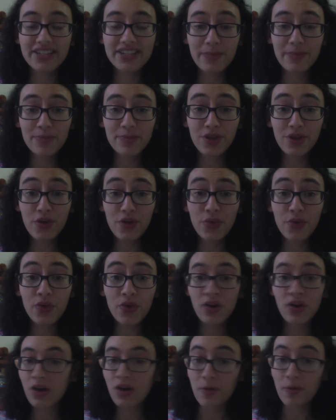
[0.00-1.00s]
episode,
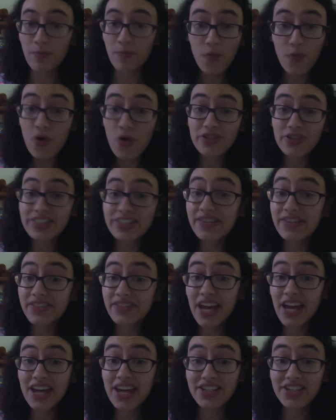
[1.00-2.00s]
more
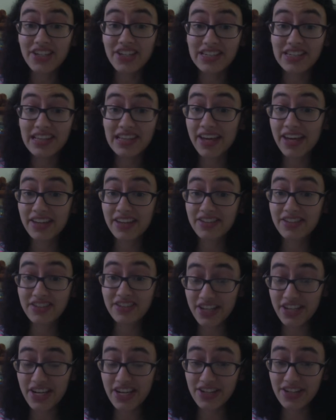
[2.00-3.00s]
deviations. Like,
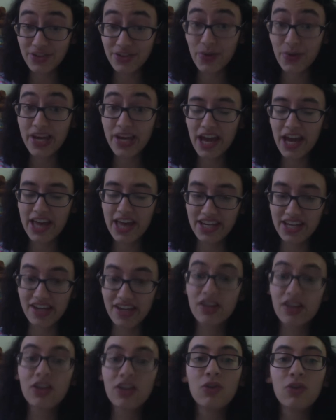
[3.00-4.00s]
geez, we're
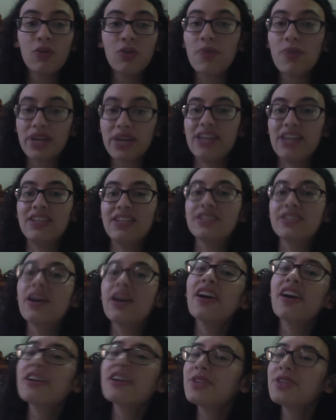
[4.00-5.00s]
getting
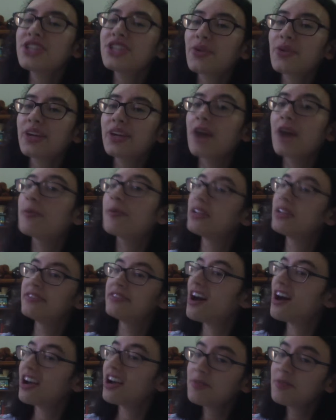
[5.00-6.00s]
Tagama showing up,
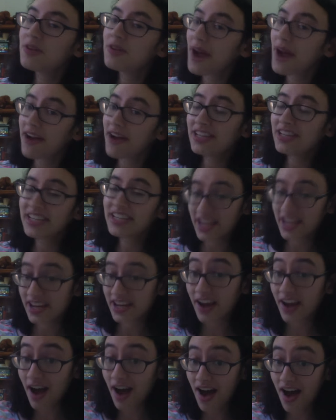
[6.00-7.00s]
Tagama apparently
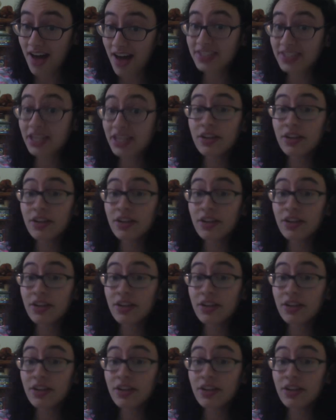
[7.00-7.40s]
kicking ass,